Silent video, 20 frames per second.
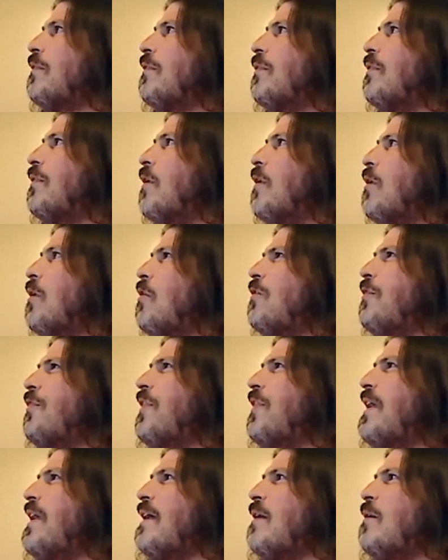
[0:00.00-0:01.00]
the whole
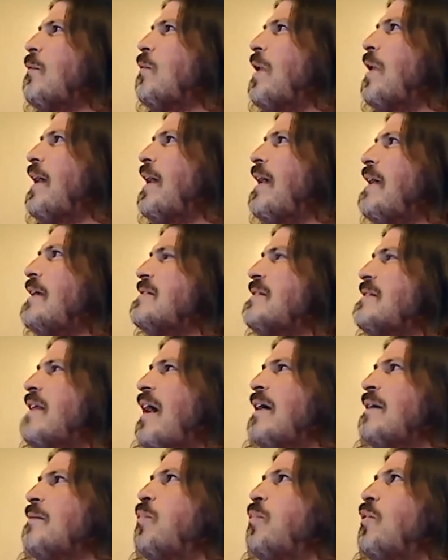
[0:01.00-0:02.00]
thing weighs
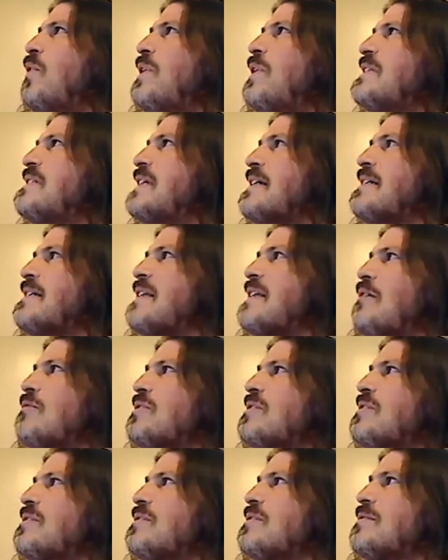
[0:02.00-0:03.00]
9.6
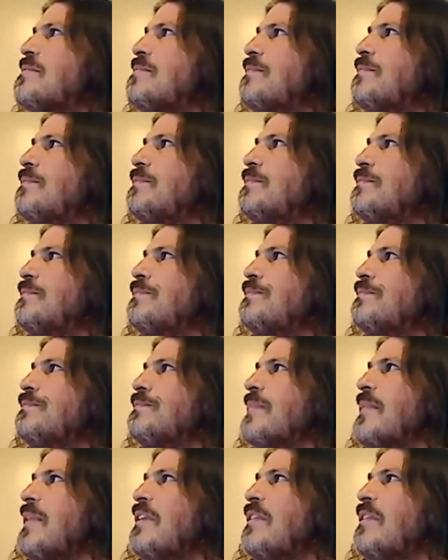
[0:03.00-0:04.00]
ounces.
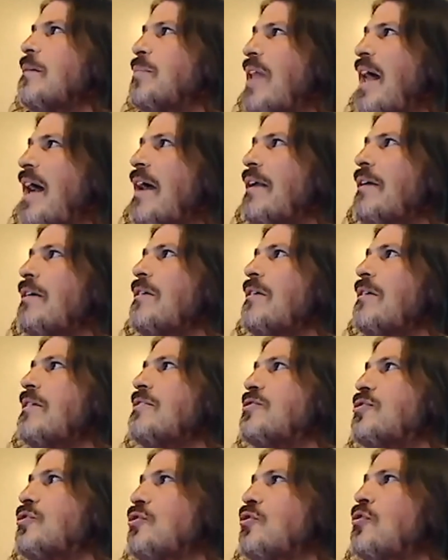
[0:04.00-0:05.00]
The bladder, the
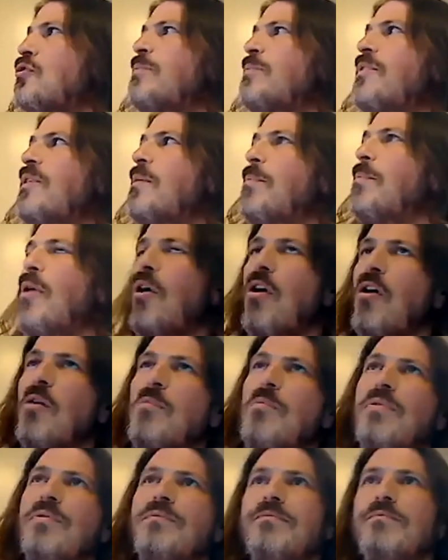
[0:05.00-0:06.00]
tube, the
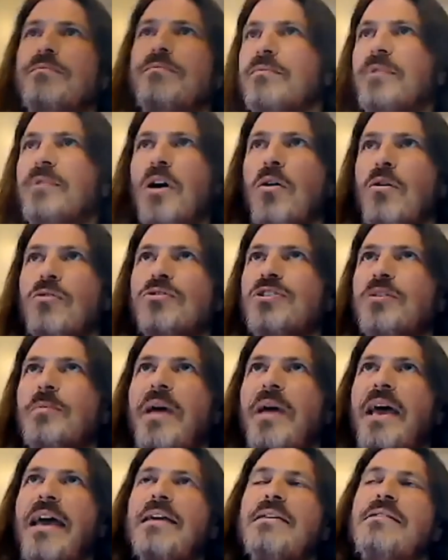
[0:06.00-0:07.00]
bulb, the whole
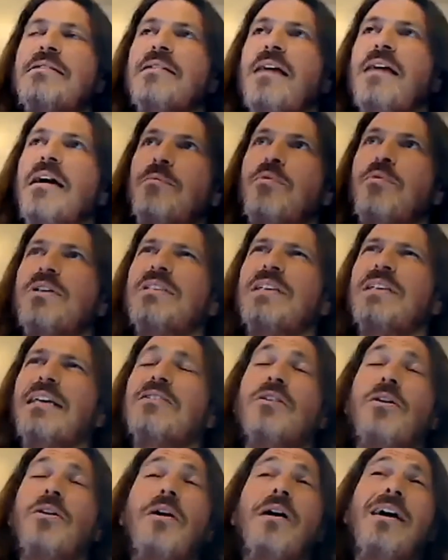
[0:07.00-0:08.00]
shebang is 9.6.
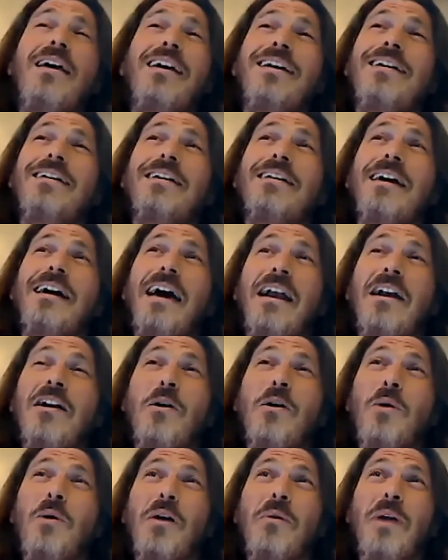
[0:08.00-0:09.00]
So I don't
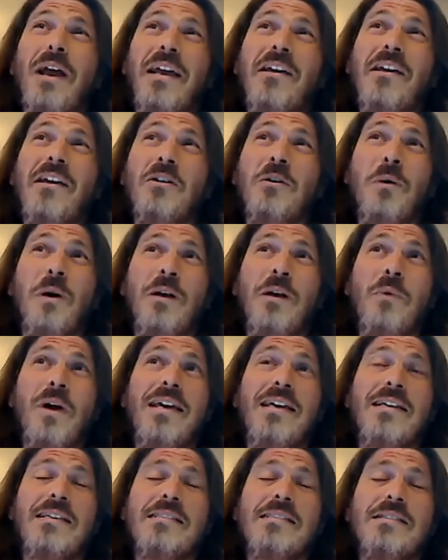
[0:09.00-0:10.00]
know what a regular one
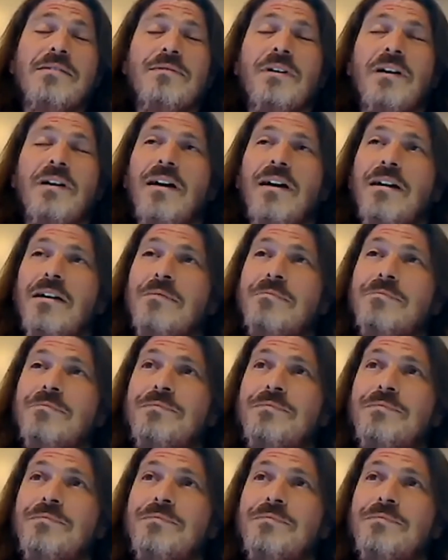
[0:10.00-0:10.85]
weighs. So